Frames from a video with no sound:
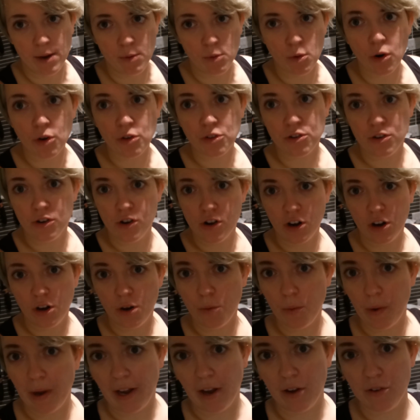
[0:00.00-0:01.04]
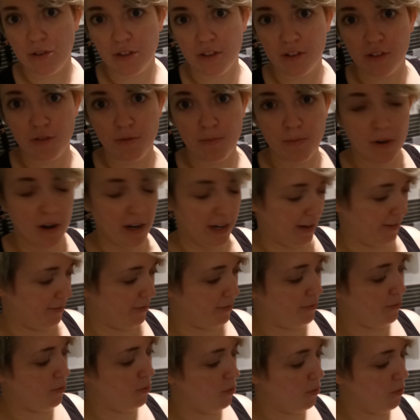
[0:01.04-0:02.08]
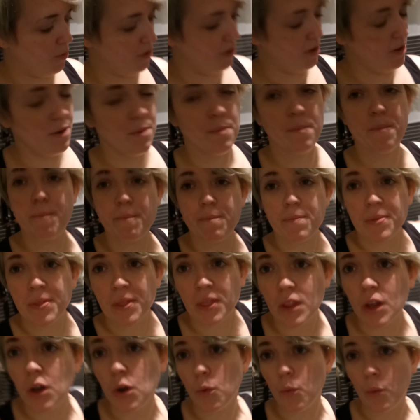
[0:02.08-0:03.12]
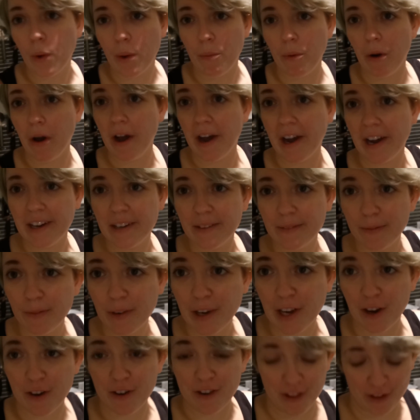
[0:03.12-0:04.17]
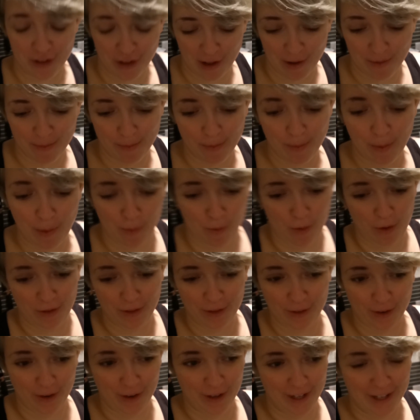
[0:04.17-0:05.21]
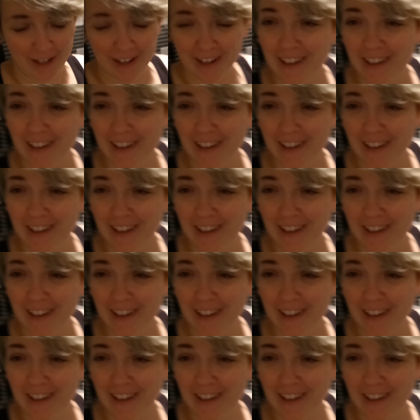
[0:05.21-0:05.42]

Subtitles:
walk the dog, we go to the supermarket for food, we work, we go to the gym, we walk the dog.